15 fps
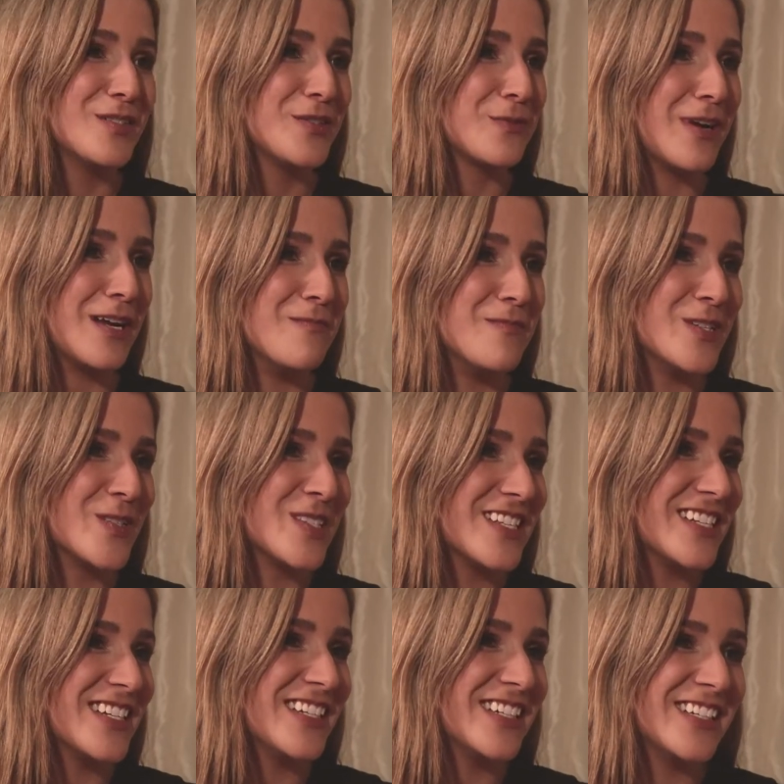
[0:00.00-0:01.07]
to write
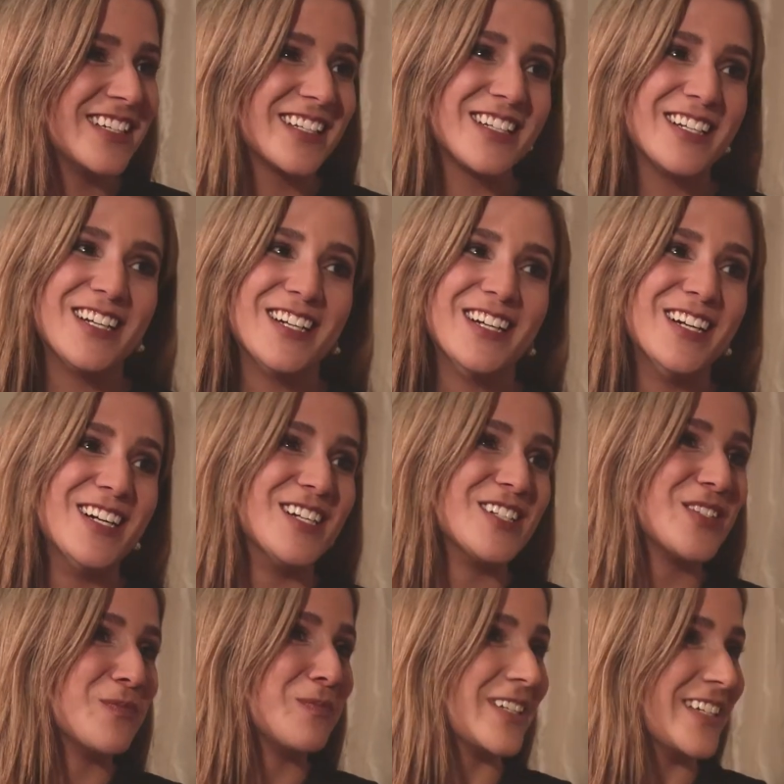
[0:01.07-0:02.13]
music,
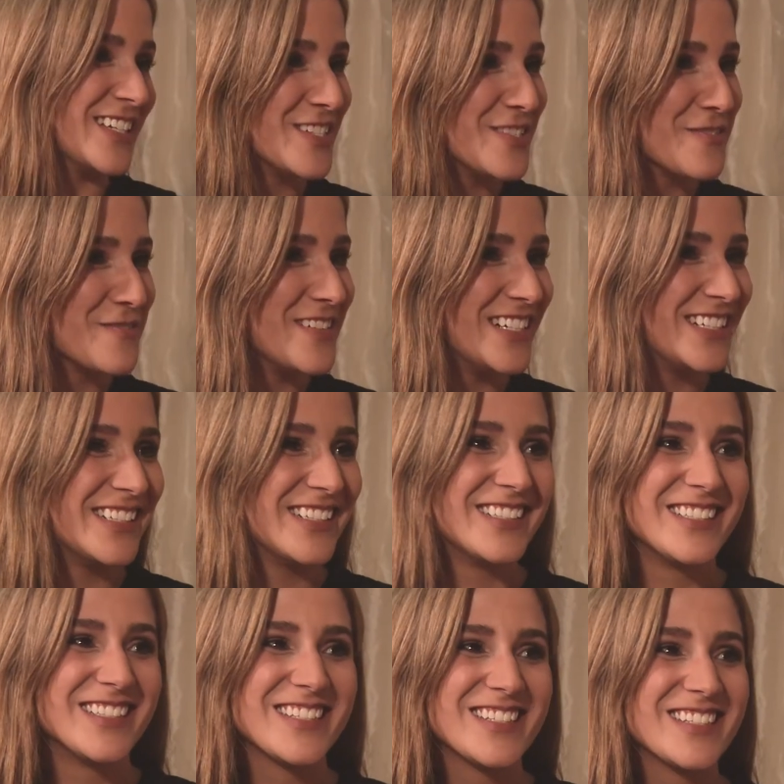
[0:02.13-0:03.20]
to play
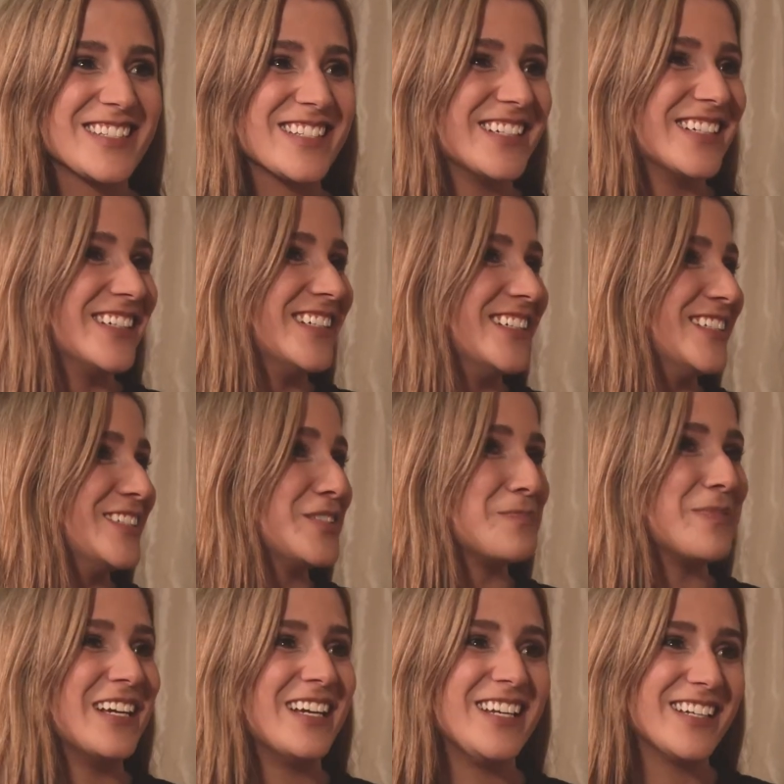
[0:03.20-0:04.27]
instruments, and to
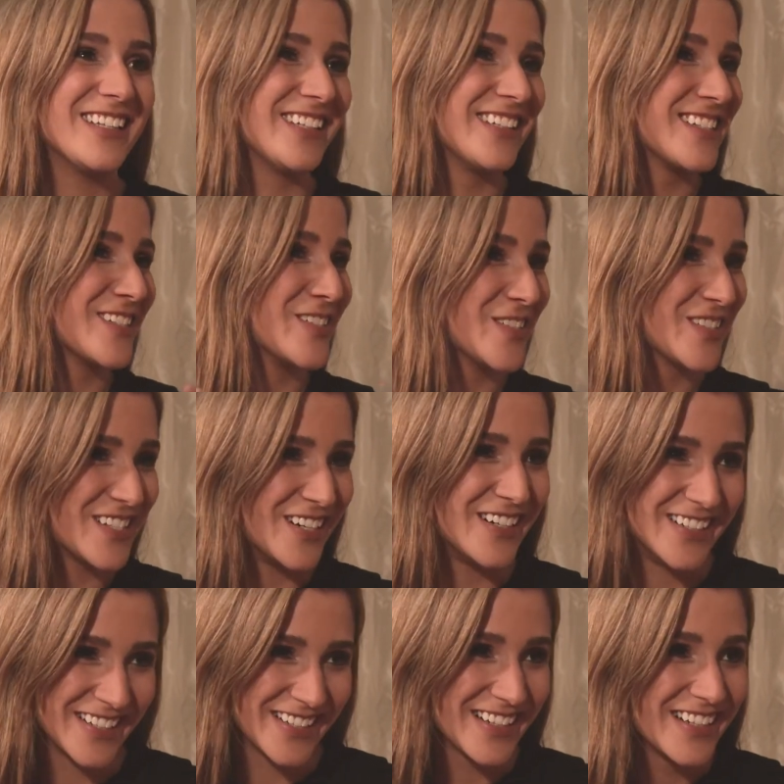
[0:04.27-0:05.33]
paint, and the list goes
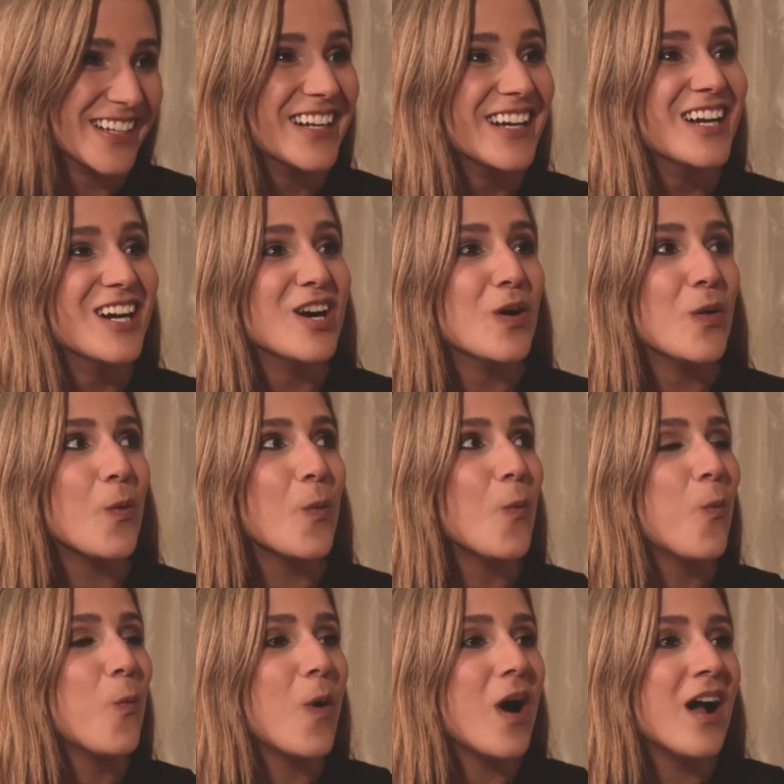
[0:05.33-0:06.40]
on.
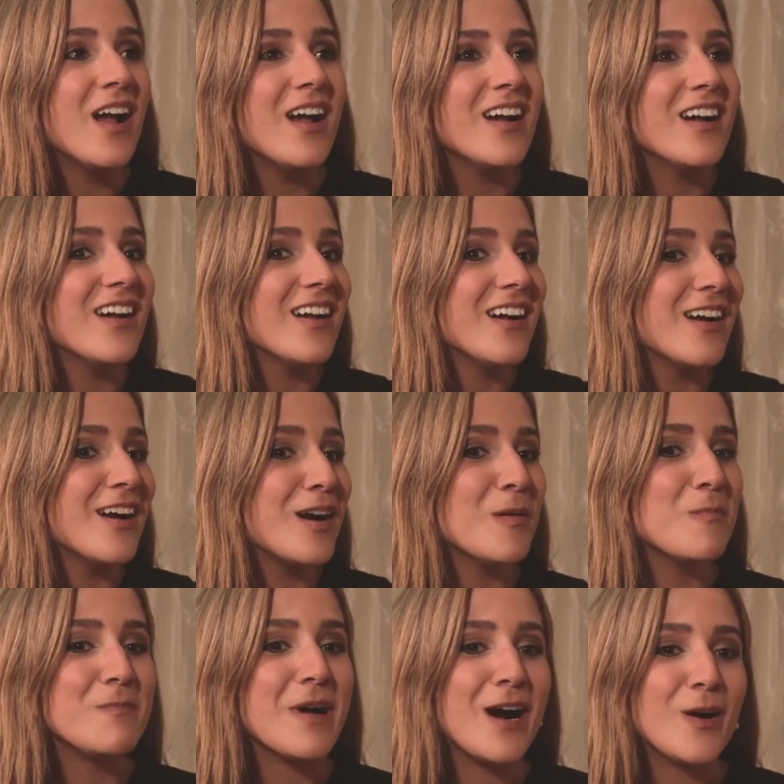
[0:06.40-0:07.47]
What
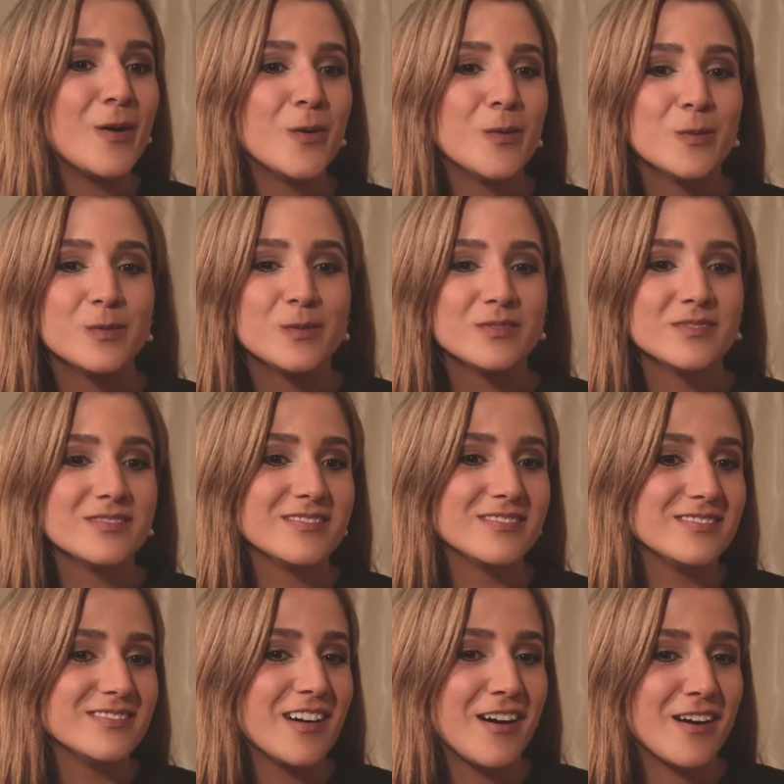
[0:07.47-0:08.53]
about
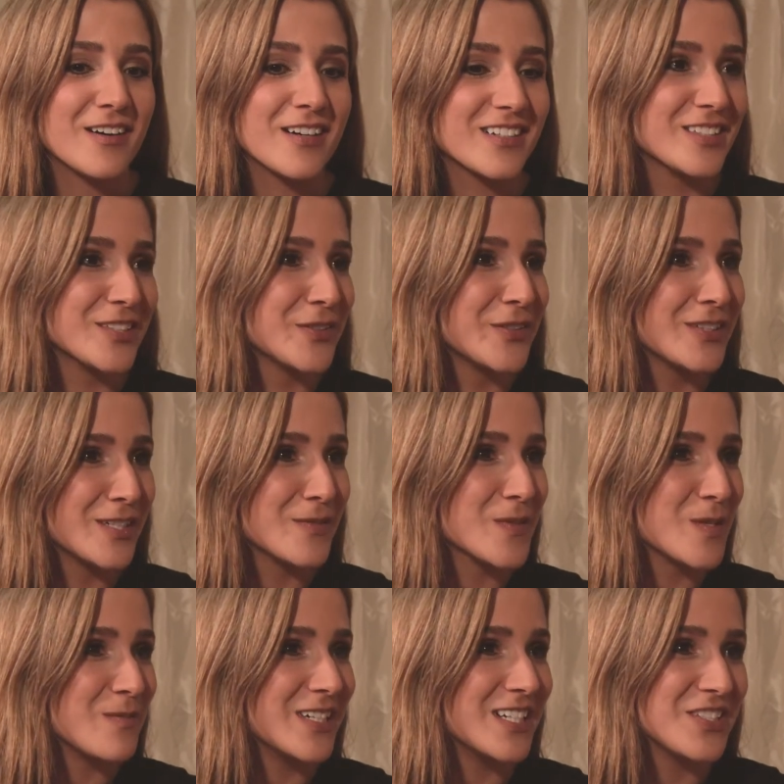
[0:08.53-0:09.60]
art do you love
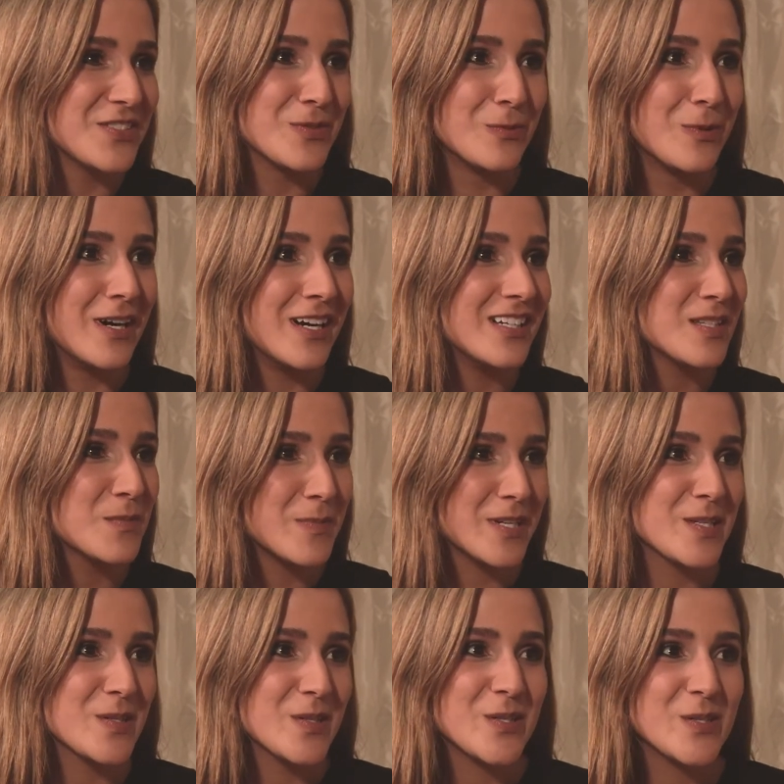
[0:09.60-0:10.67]
so much? What
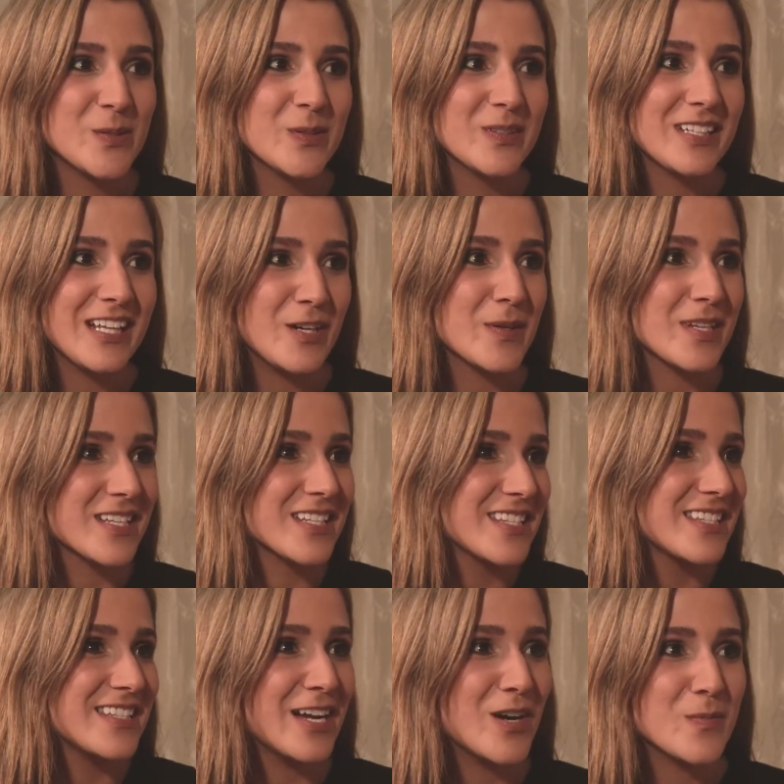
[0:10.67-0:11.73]
speaks to you the
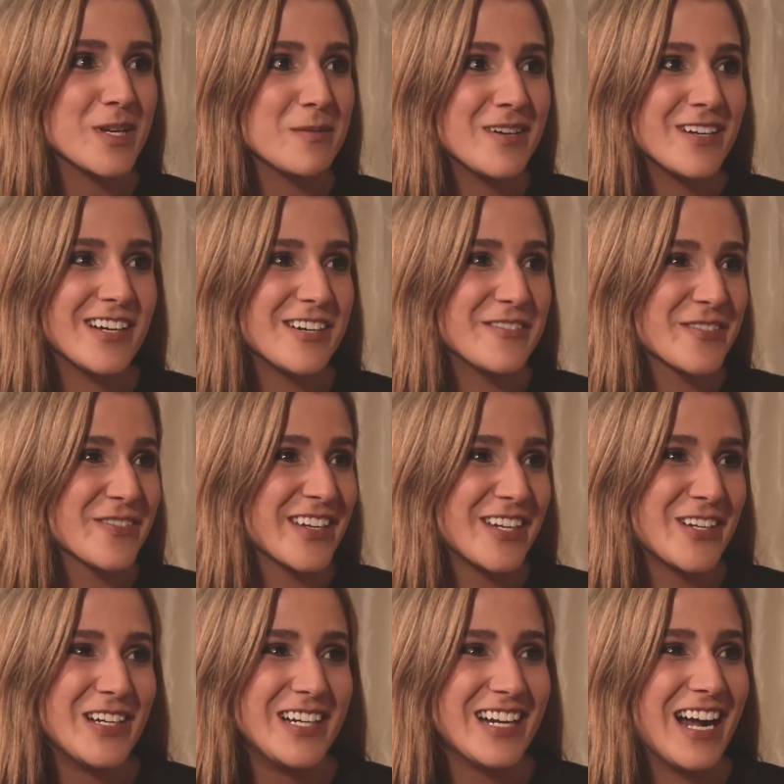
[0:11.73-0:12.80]
loudest? Tell me about
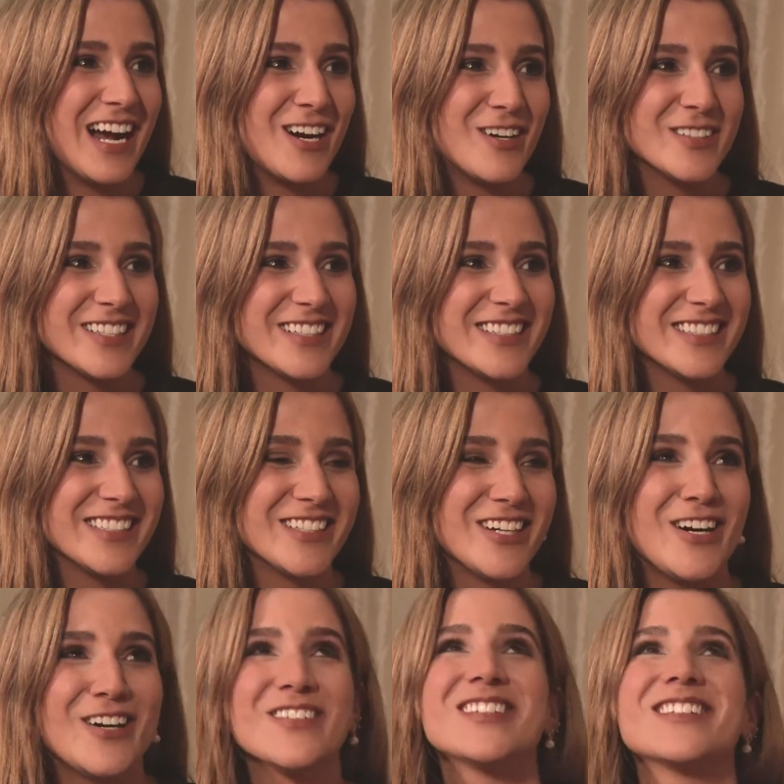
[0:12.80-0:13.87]
everything. How did it all